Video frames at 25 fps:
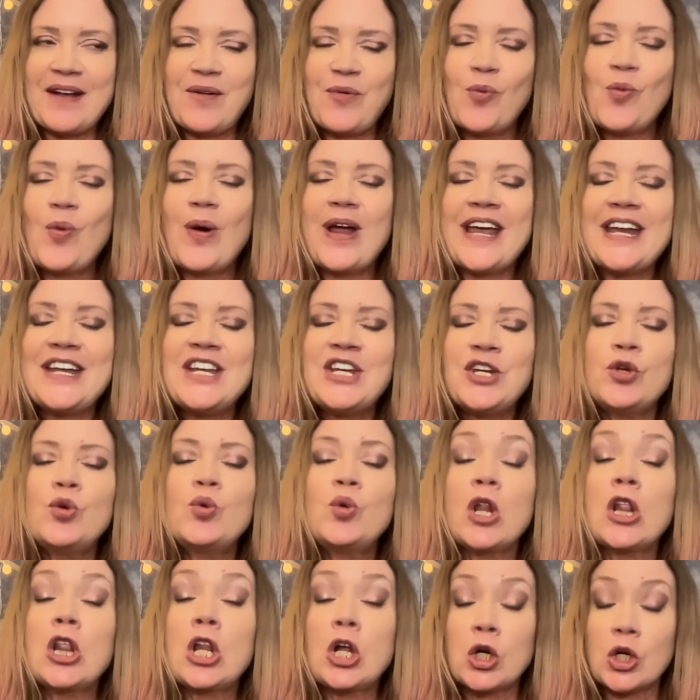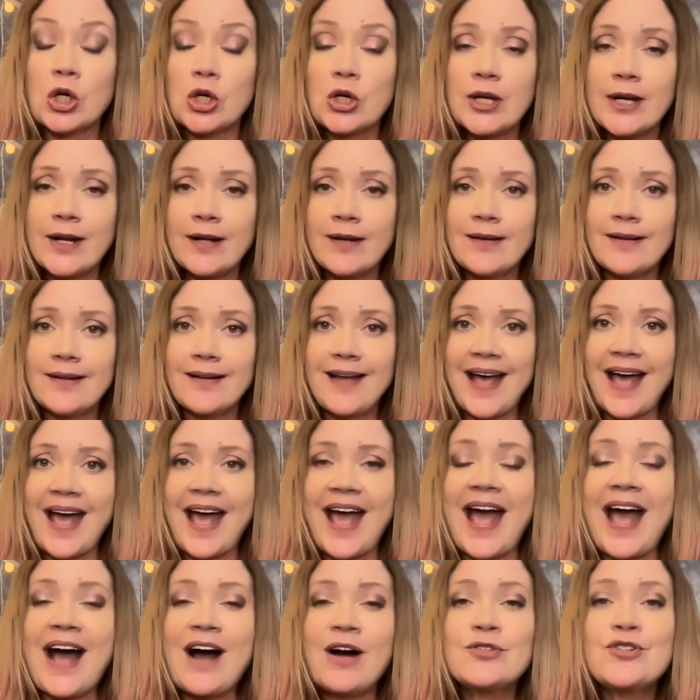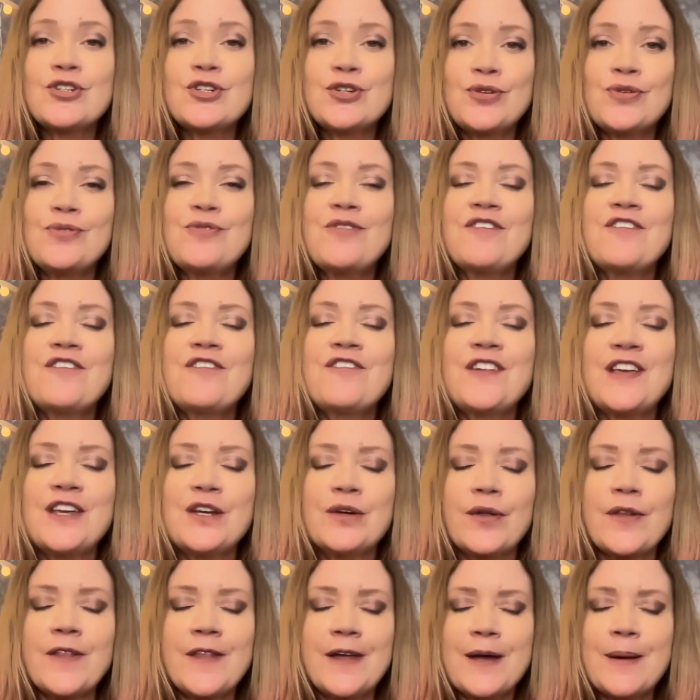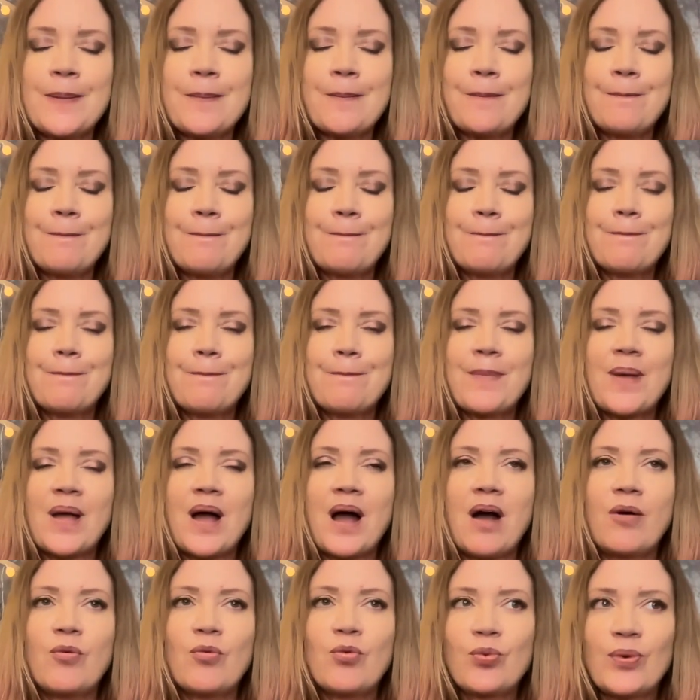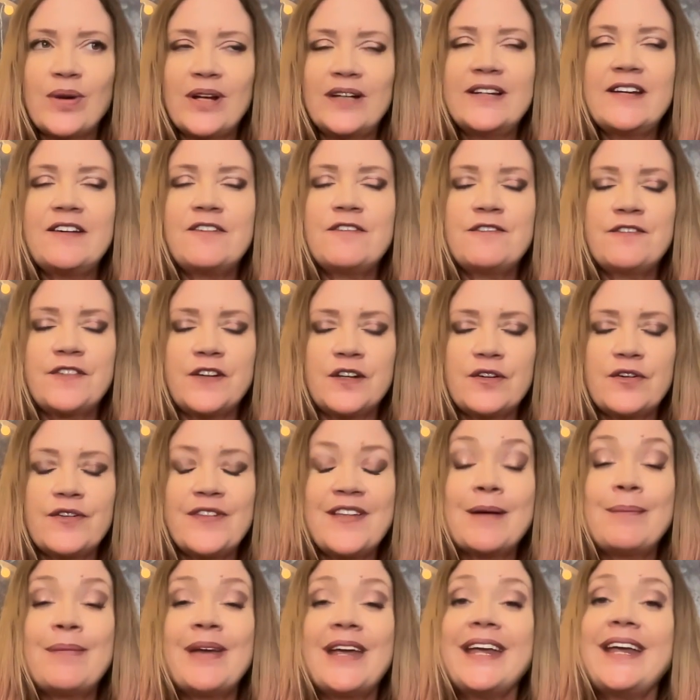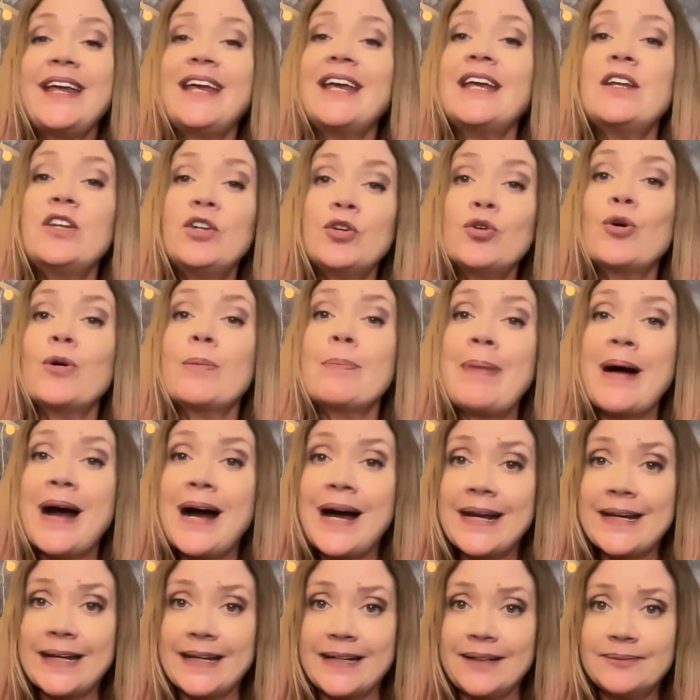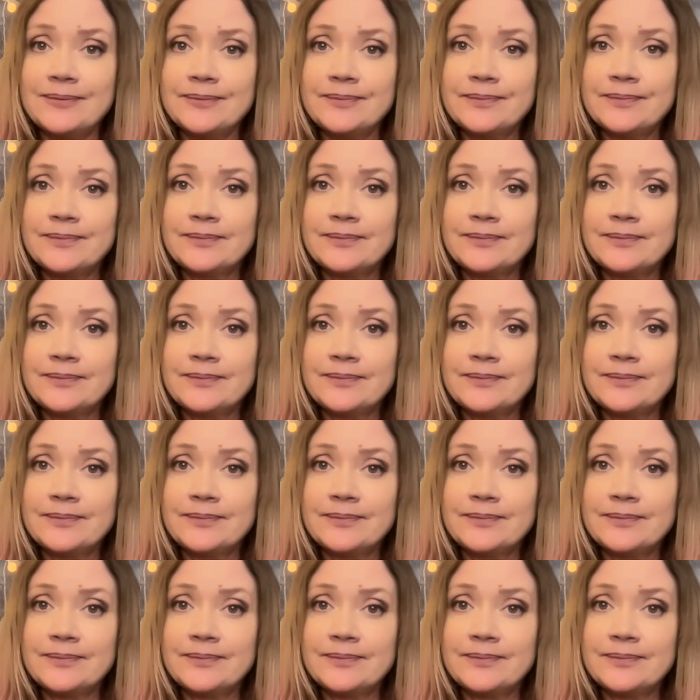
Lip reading: when you learn how to feel them, really feel them in your body,